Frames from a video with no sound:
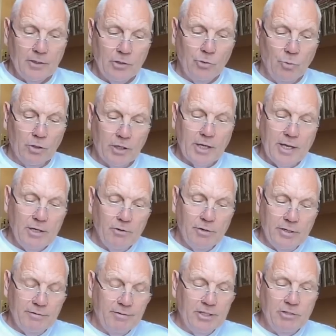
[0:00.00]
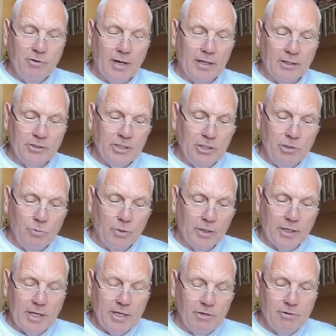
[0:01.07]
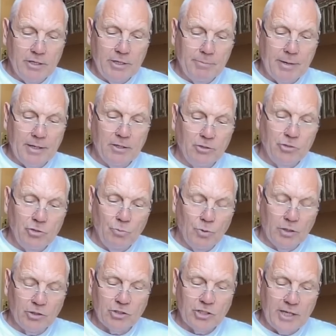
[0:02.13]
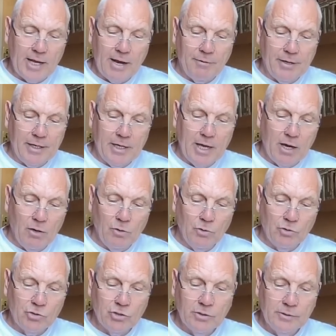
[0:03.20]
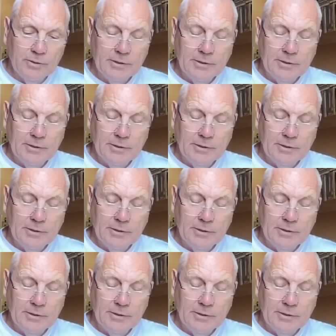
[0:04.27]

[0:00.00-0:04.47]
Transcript: You want to keep your individuality. You want to keep your independence. You want to see how it goes.